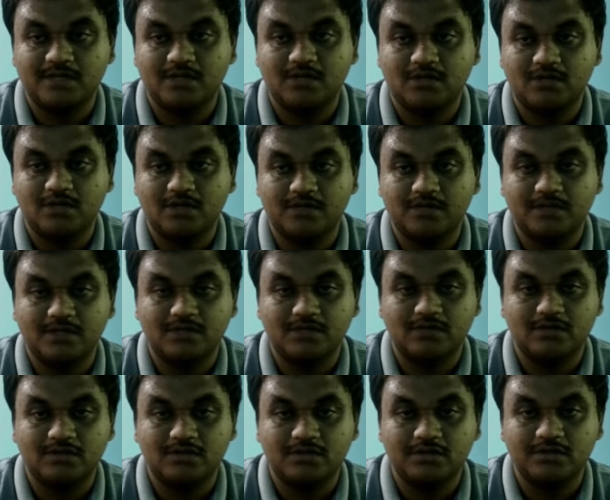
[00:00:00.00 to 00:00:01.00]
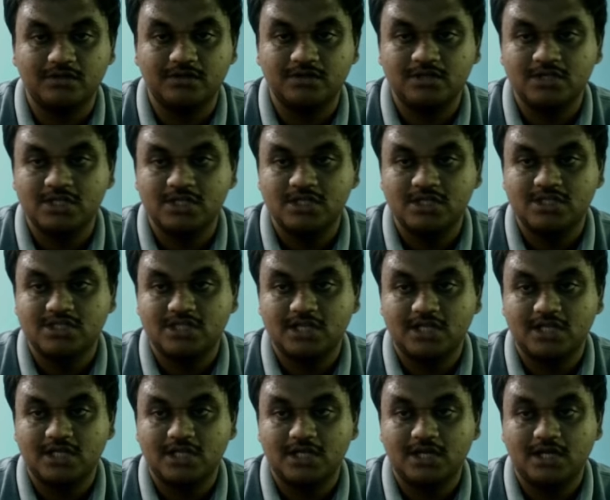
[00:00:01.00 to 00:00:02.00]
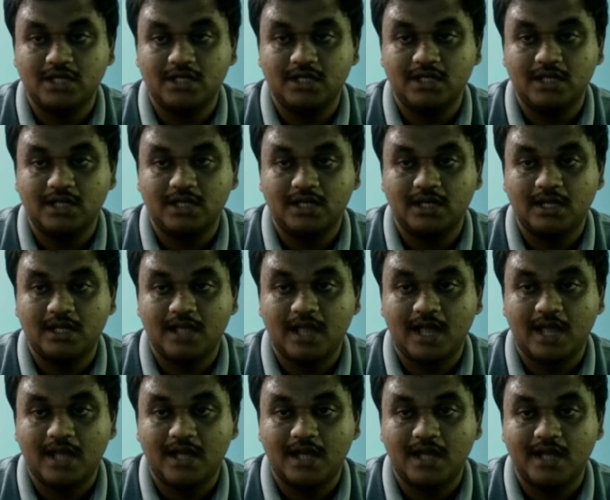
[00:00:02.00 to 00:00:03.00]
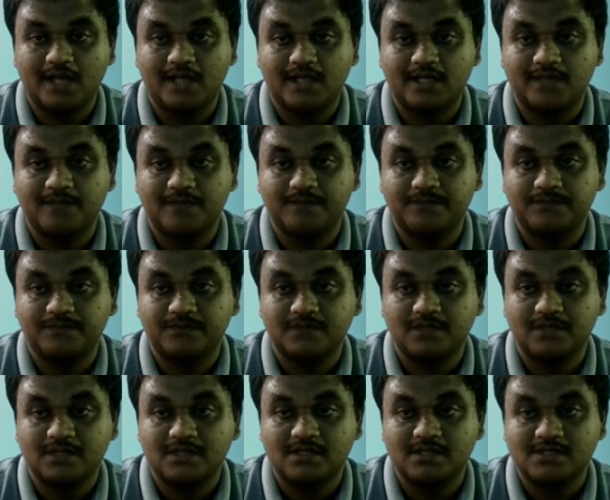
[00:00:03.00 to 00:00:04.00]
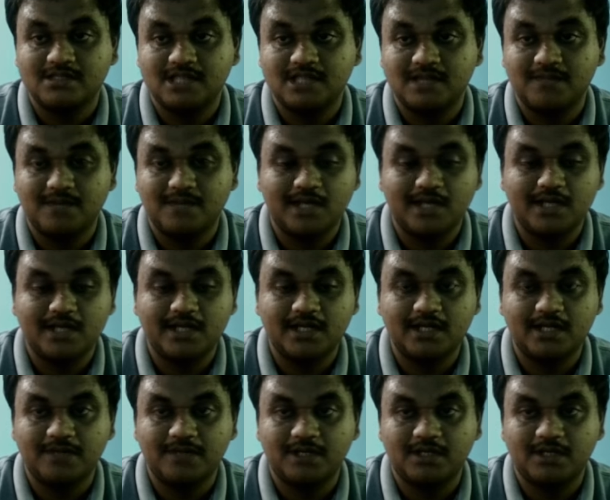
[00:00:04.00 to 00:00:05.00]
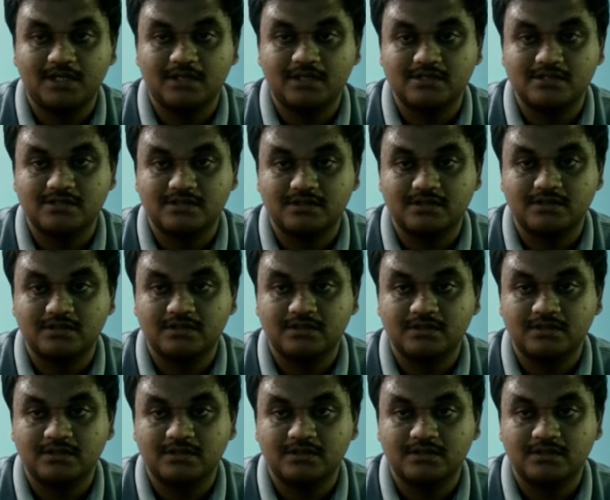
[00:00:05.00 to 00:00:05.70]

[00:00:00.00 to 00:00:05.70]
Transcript: column equal to state dot add item. Same like decrement also